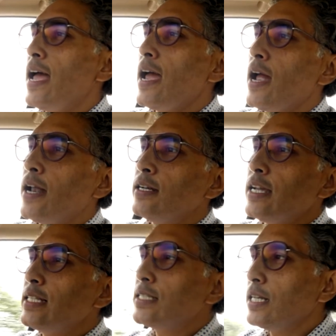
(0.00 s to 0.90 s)
and
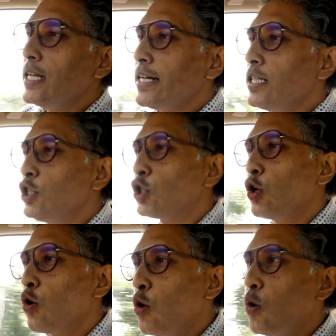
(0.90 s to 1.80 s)
it's a little
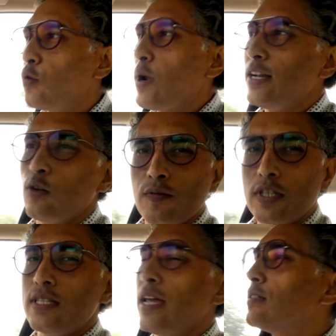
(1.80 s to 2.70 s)
slow right off the
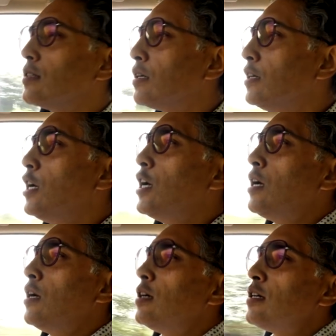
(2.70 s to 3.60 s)
center.
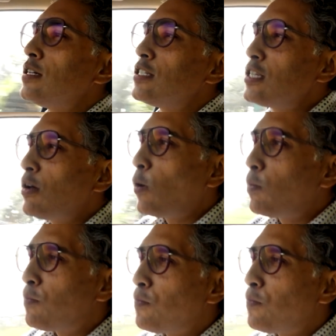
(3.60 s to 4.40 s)
So